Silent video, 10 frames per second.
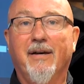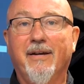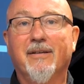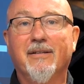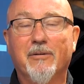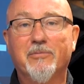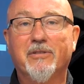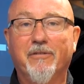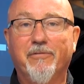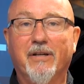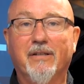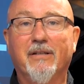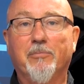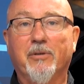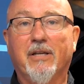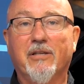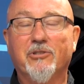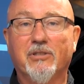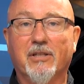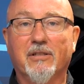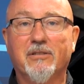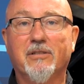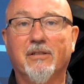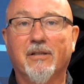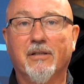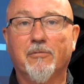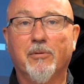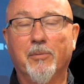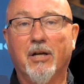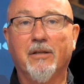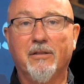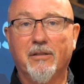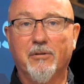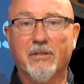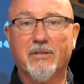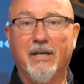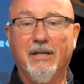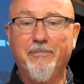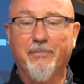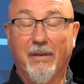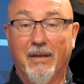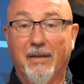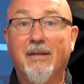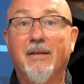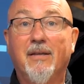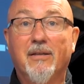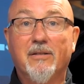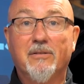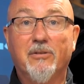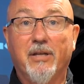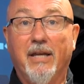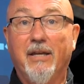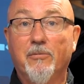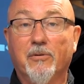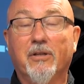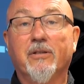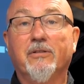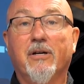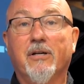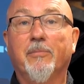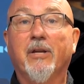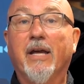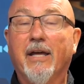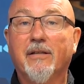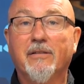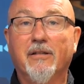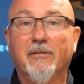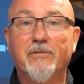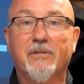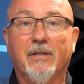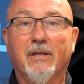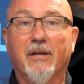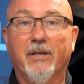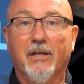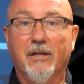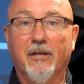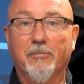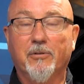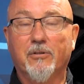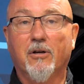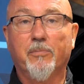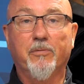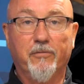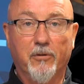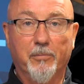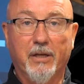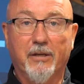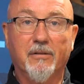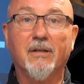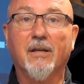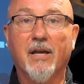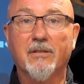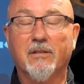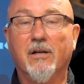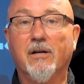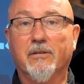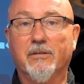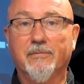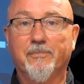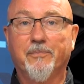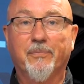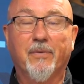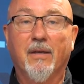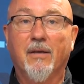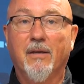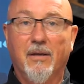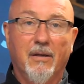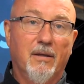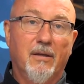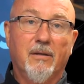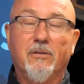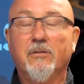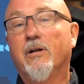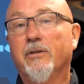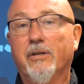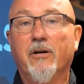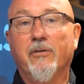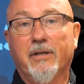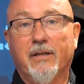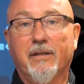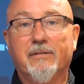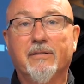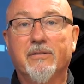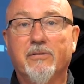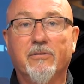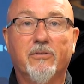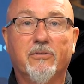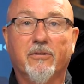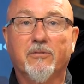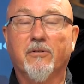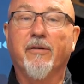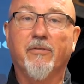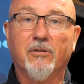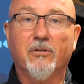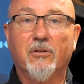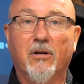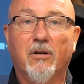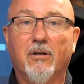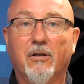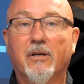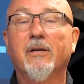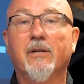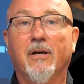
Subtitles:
Hi, I'm Stefan, Application Technician, LIQUI MOLY USA. Today we're going to talk about additives and how they can help your car perform better and last longer. You all know that as soon as you start driving your car,